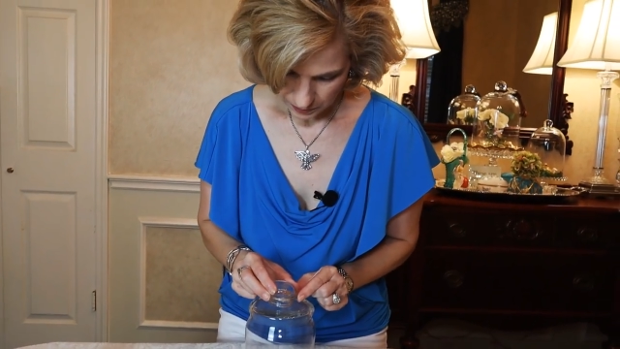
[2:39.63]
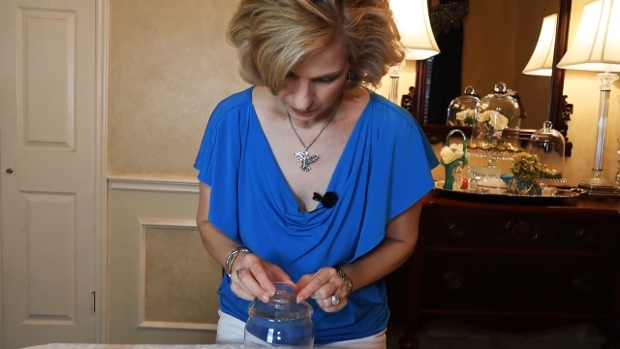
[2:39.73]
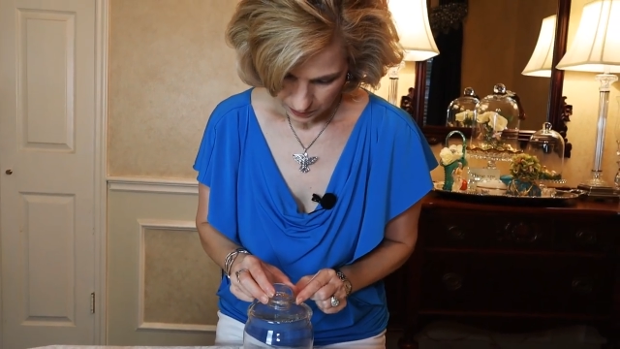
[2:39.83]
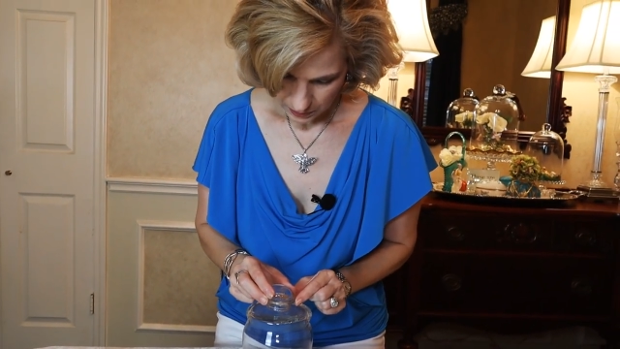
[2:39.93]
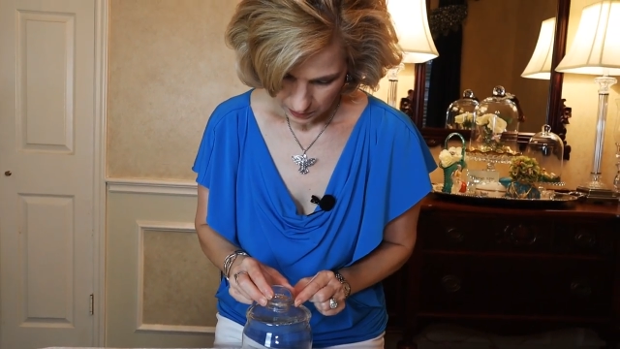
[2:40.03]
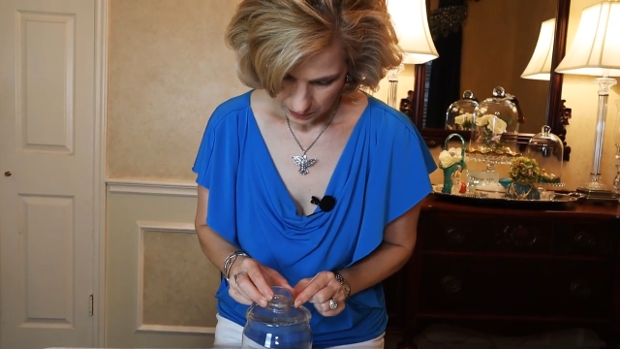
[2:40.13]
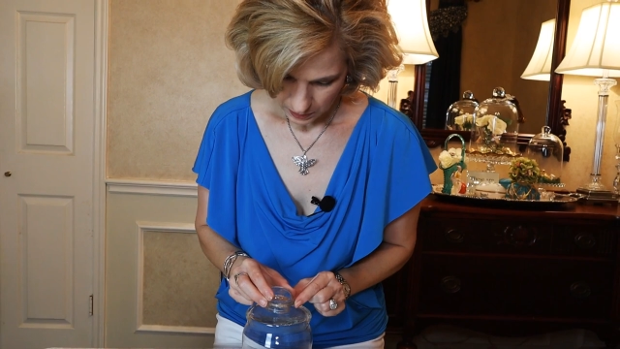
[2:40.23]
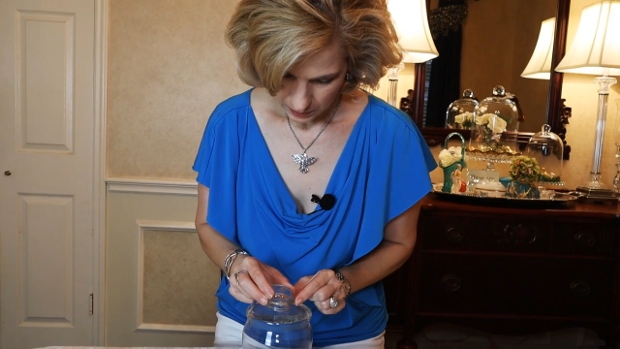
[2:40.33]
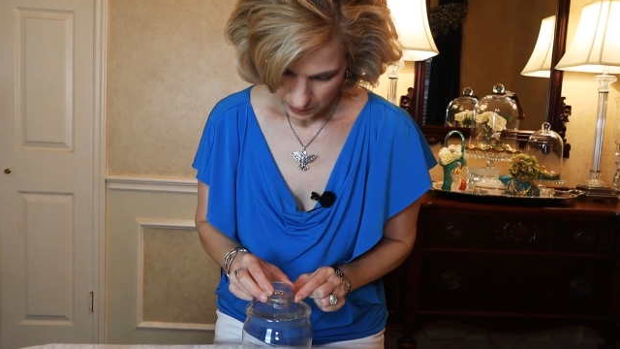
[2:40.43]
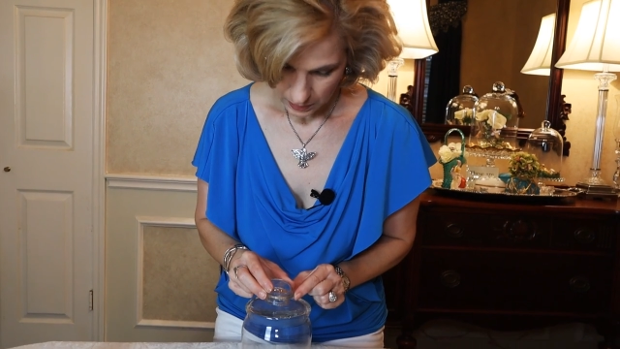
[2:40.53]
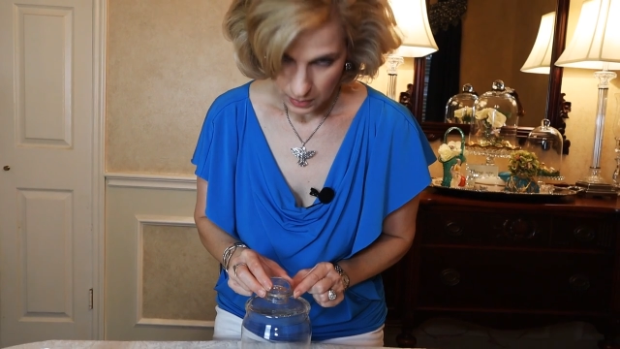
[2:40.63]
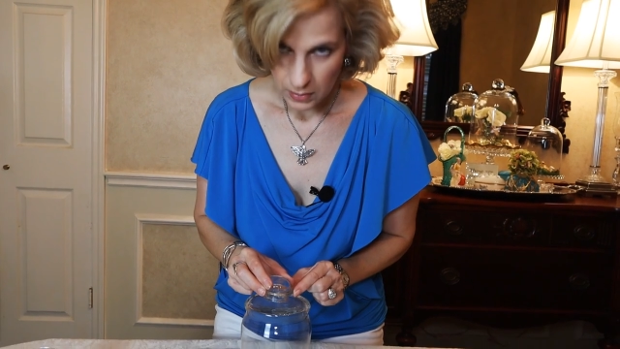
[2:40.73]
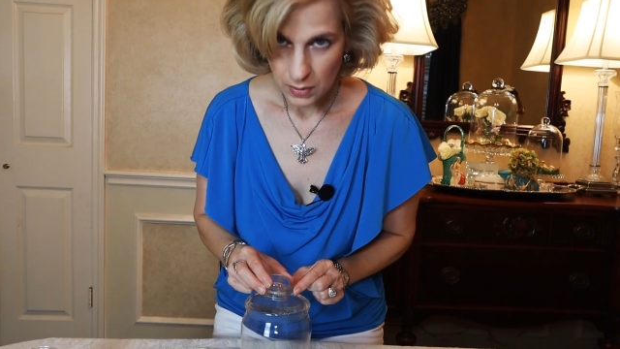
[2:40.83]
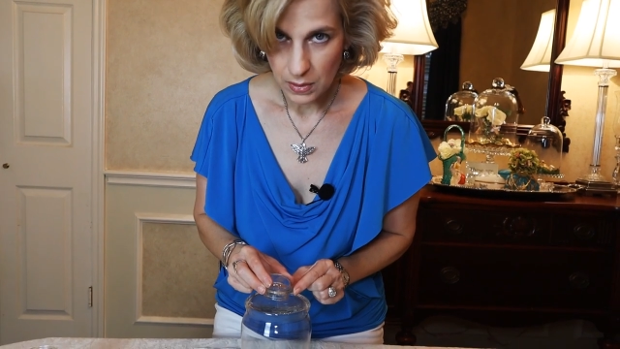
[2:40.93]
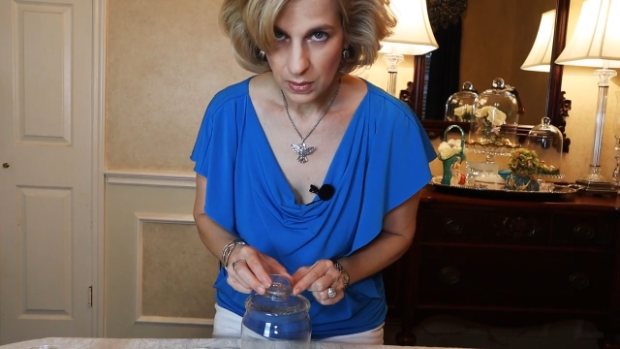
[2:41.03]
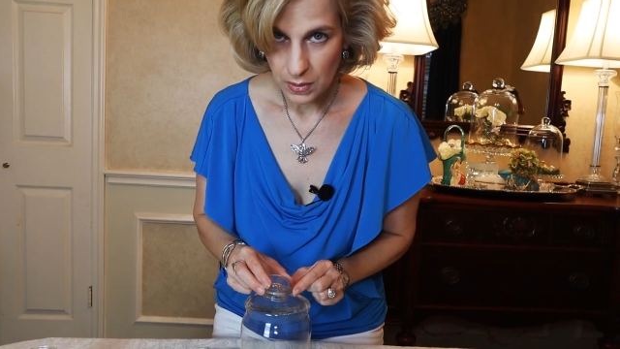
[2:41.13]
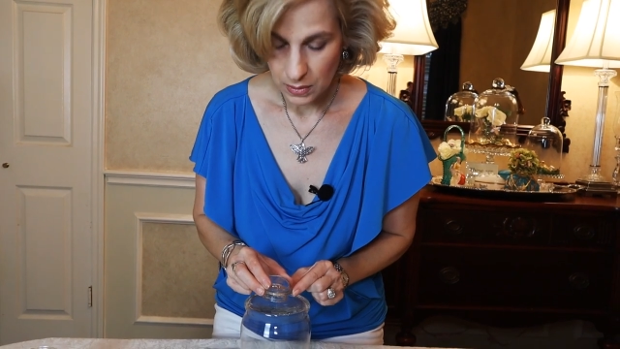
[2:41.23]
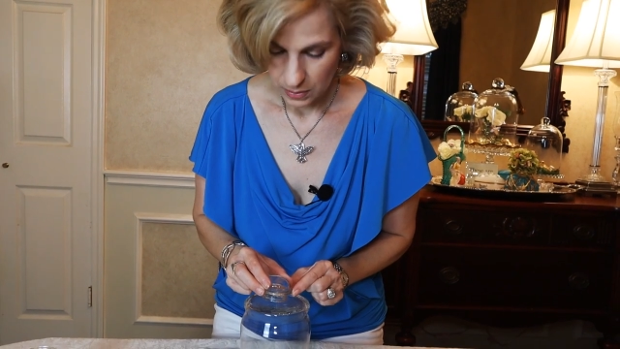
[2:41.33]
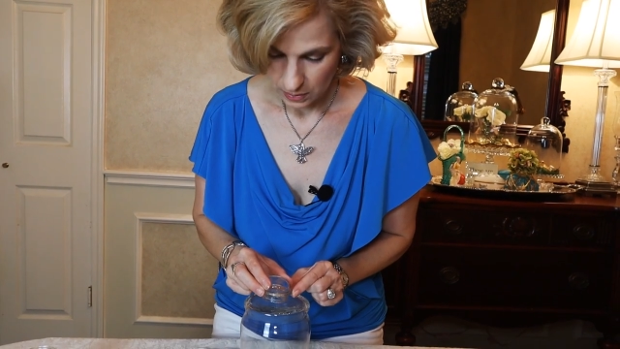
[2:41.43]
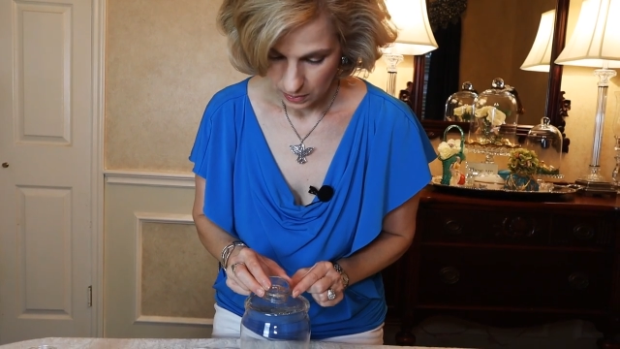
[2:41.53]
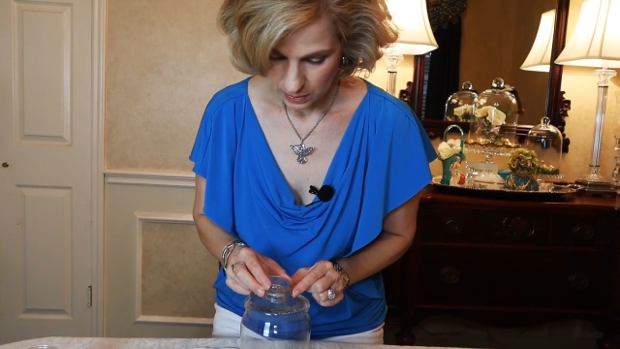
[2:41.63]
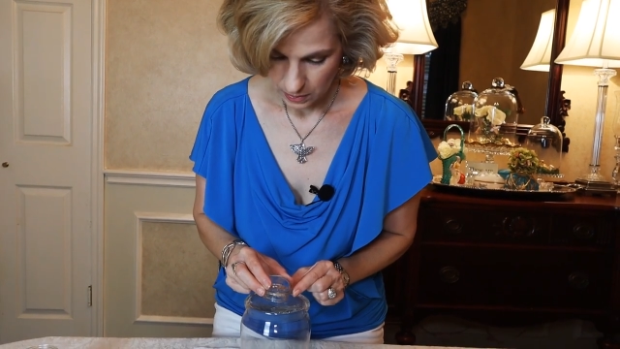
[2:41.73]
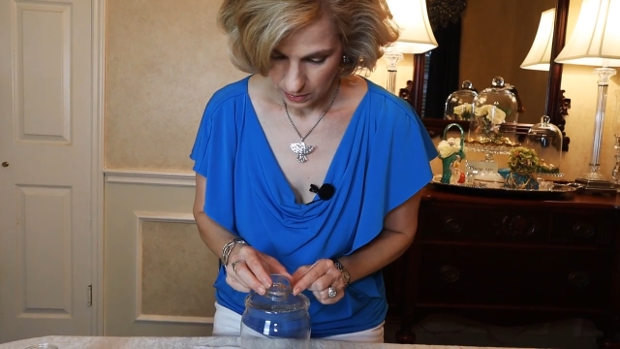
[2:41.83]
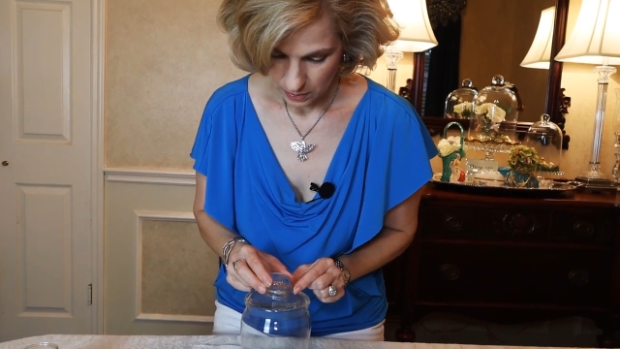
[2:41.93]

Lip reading: (silence)